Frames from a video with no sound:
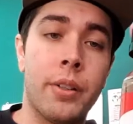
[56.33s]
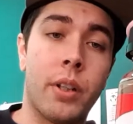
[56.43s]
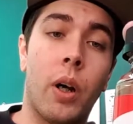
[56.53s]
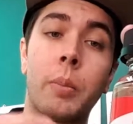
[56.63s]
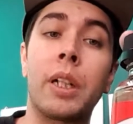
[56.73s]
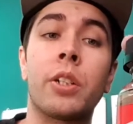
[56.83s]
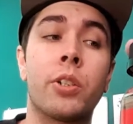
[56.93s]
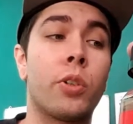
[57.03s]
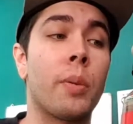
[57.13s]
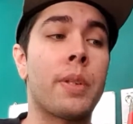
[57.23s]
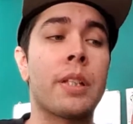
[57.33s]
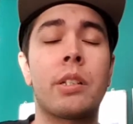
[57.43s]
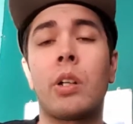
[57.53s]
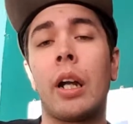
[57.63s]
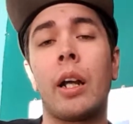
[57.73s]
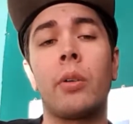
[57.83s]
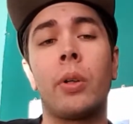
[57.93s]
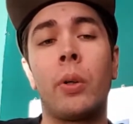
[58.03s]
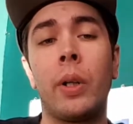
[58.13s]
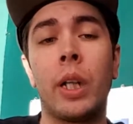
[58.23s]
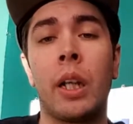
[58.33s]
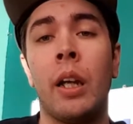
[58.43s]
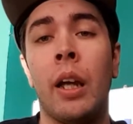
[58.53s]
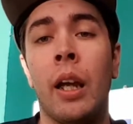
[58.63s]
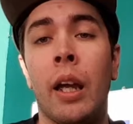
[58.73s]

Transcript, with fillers: So I'm gonna drip this, try it out real quick,